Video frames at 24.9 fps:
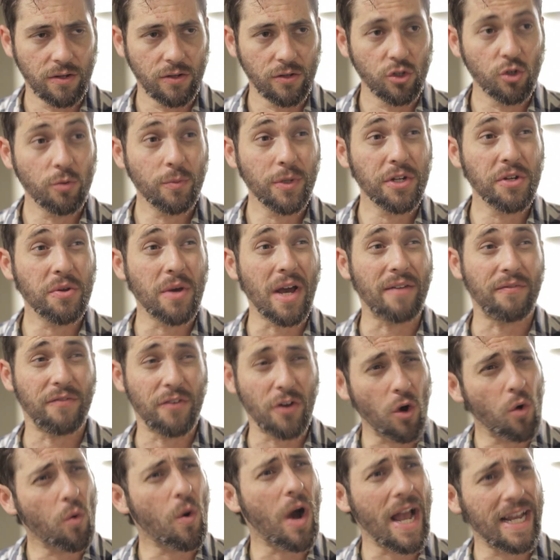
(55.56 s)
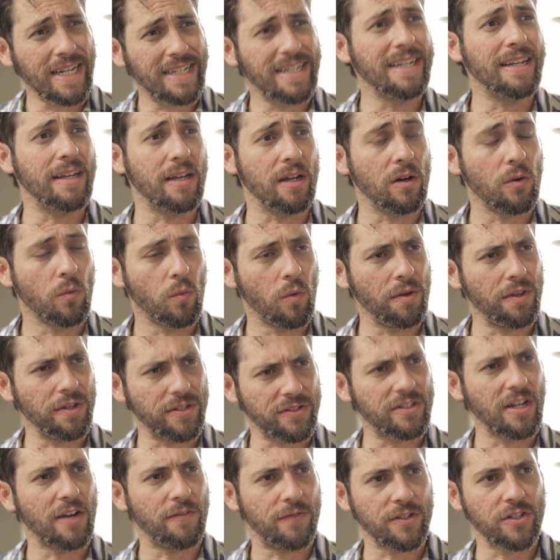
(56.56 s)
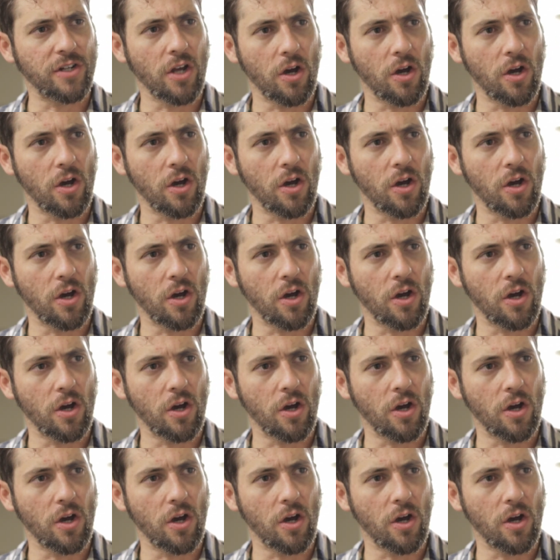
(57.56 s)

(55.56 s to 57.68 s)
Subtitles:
You mean you have no idea where this stuff is